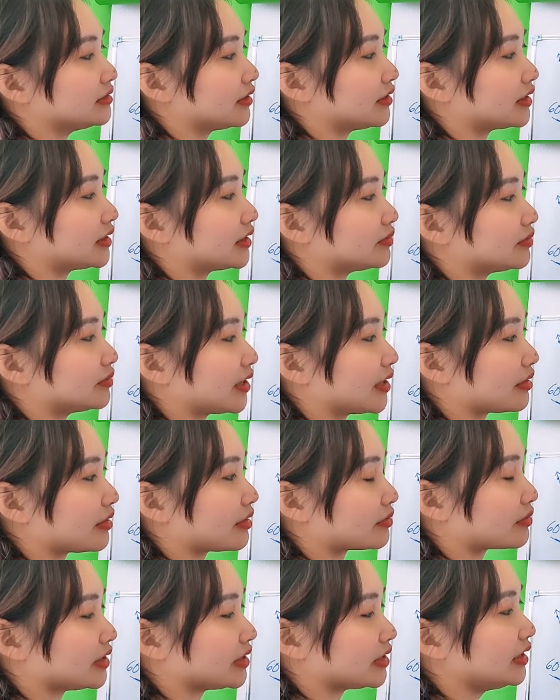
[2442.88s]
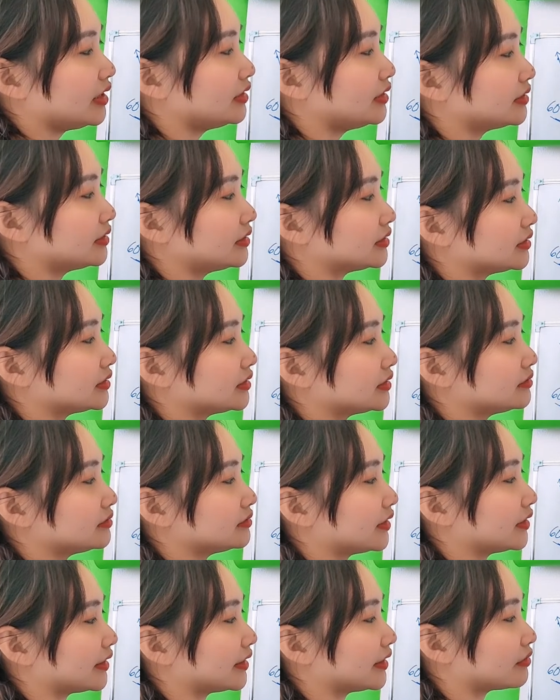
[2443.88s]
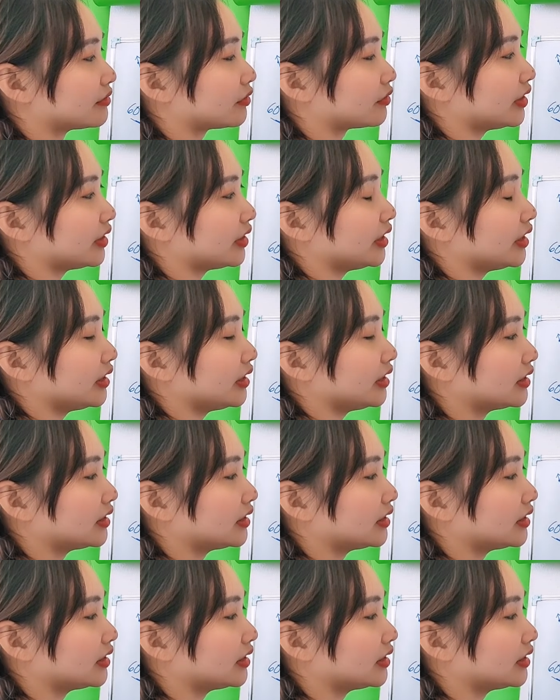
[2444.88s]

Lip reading: by 3, divide 3,